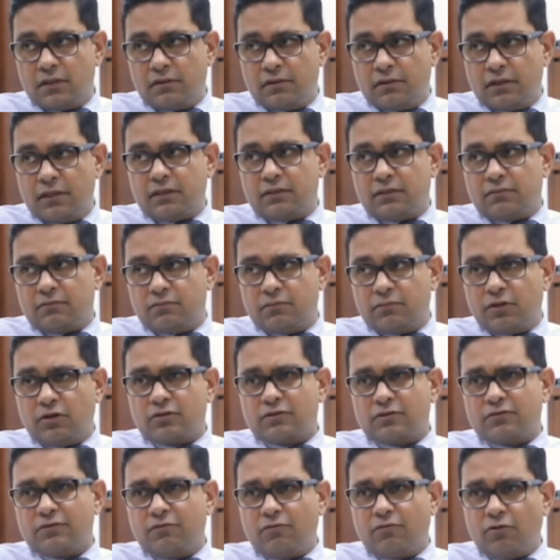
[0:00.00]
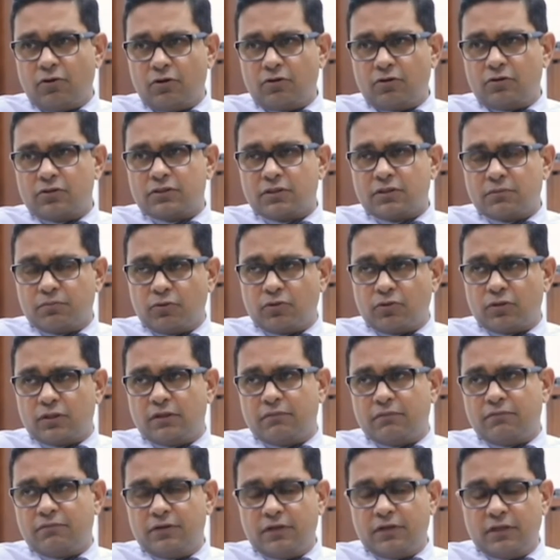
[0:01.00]
right? Because we wanted to support
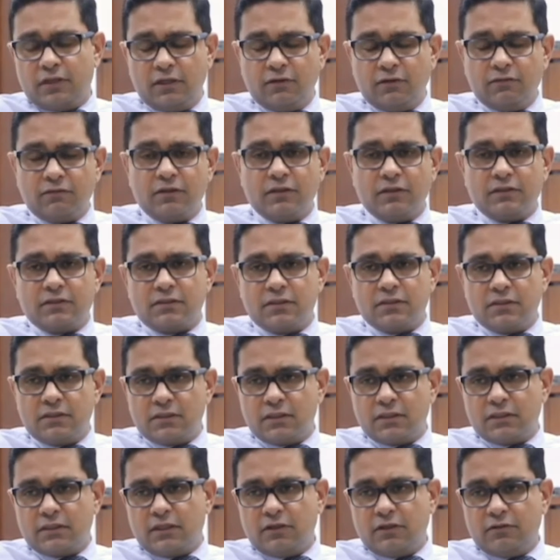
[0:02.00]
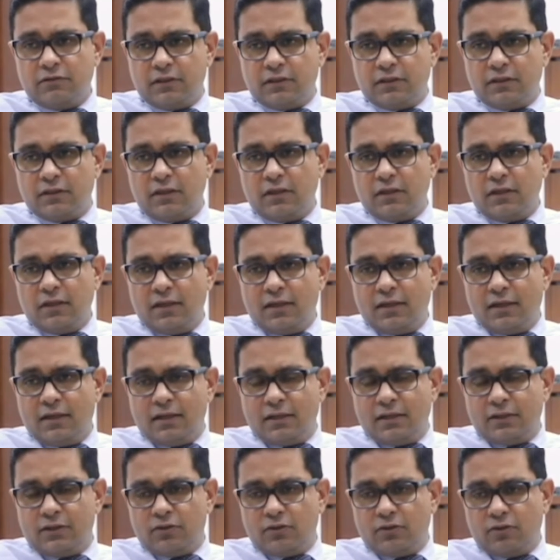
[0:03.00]
them. We knew this is a genuine,
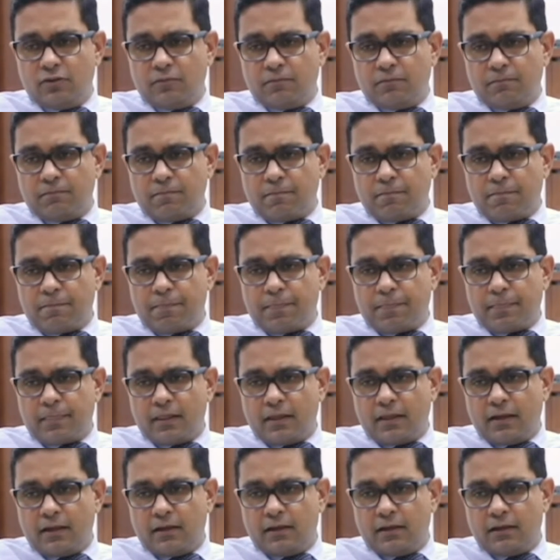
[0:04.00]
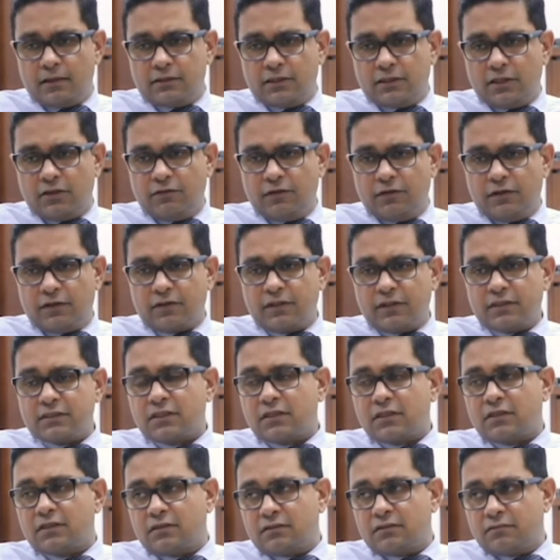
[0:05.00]
genuine
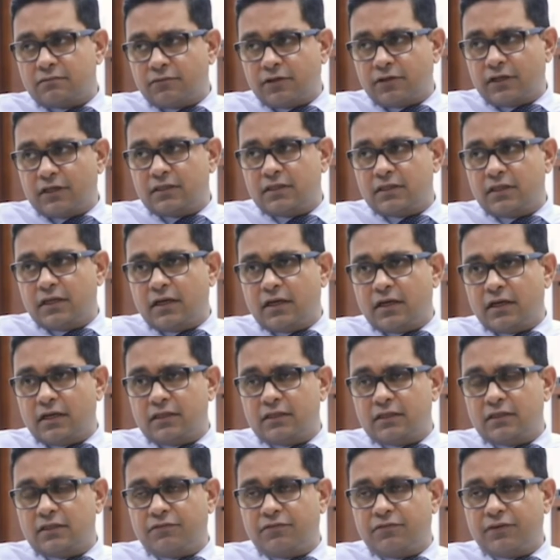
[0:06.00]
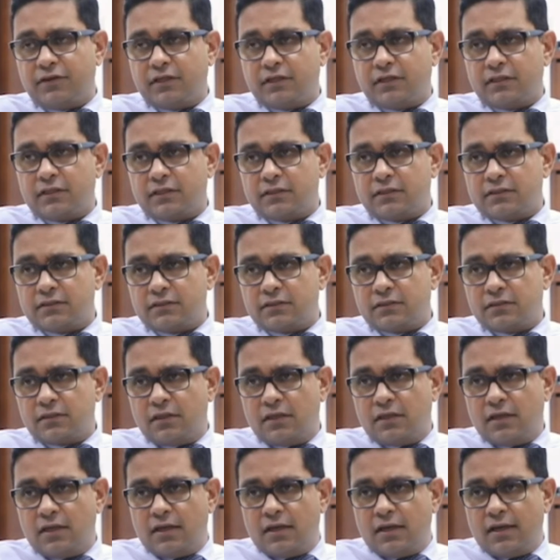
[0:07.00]
reason why they are in difficulties.
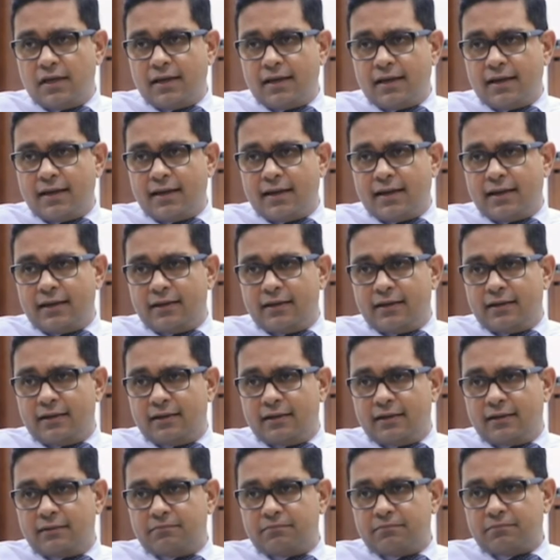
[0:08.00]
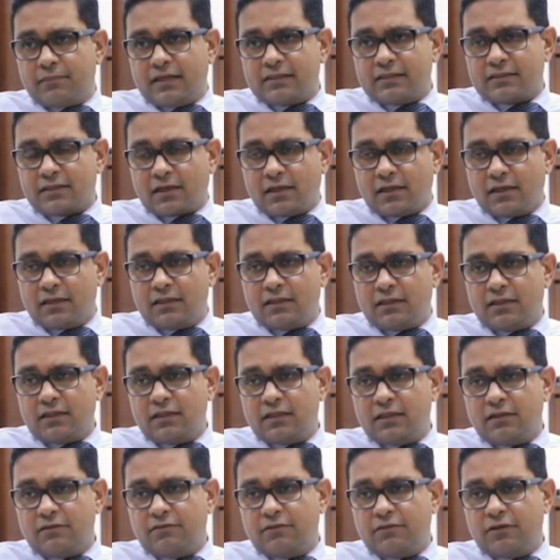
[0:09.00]
And as a
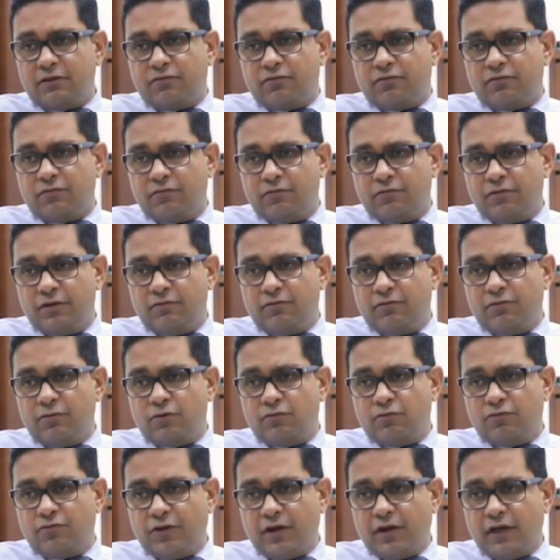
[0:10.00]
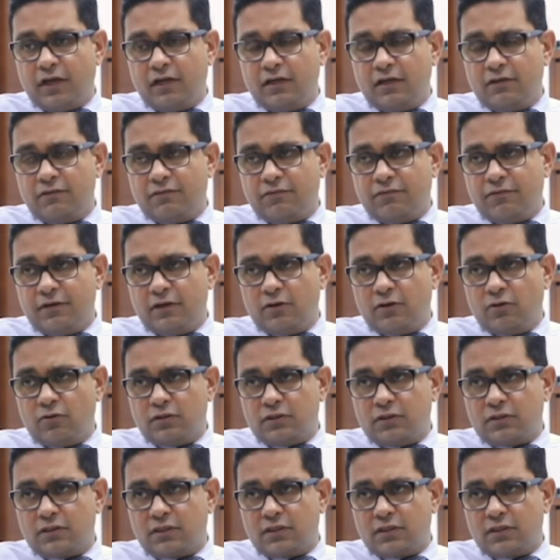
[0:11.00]
country, if we would fail if we don't,